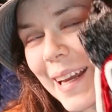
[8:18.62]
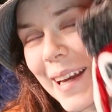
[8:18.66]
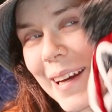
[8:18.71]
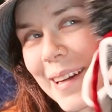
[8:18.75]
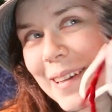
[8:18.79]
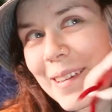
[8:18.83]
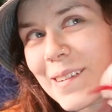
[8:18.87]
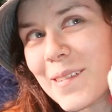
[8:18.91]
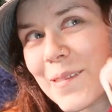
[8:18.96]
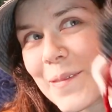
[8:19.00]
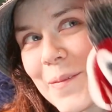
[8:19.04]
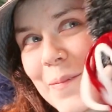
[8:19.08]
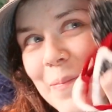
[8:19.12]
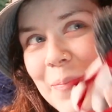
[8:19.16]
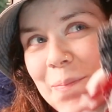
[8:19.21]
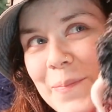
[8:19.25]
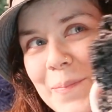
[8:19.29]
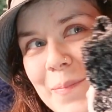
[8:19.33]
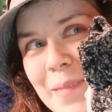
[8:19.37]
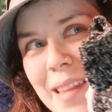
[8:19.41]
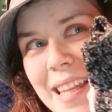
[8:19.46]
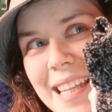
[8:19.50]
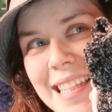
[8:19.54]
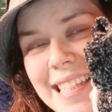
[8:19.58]
go
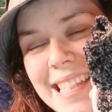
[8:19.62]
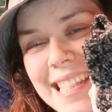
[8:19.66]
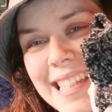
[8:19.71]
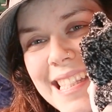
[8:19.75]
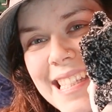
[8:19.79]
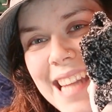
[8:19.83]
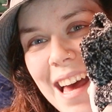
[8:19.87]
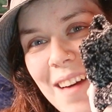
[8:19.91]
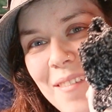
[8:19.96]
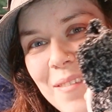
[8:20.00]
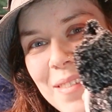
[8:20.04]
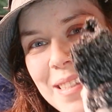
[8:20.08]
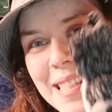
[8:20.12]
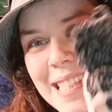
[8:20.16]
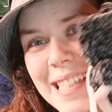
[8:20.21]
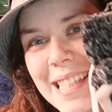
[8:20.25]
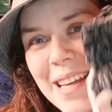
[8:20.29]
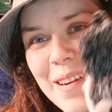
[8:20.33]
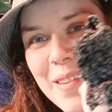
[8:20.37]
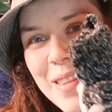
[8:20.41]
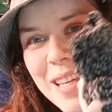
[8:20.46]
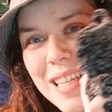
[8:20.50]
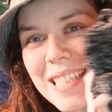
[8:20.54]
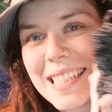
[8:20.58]
stuff and
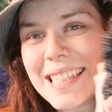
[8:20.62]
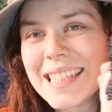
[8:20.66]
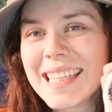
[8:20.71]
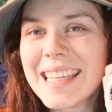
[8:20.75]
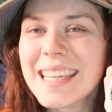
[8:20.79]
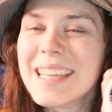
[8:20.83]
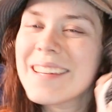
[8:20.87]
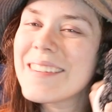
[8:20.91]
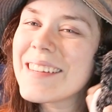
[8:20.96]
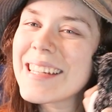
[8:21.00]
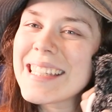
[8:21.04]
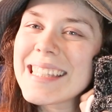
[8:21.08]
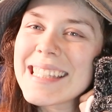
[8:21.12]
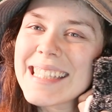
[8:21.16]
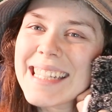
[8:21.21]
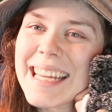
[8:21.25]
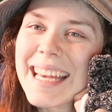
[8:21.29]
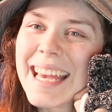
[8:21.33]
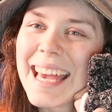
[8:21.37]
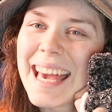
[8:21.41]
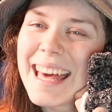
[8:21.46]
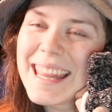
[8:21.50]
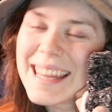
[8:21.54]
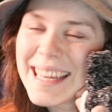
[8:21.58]
sew these cuties
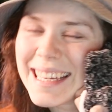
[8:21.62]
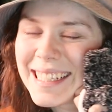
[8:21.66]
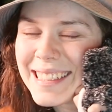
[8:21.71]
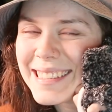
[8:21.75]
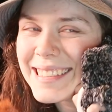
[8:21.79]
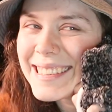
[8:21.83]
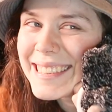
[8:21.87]
together.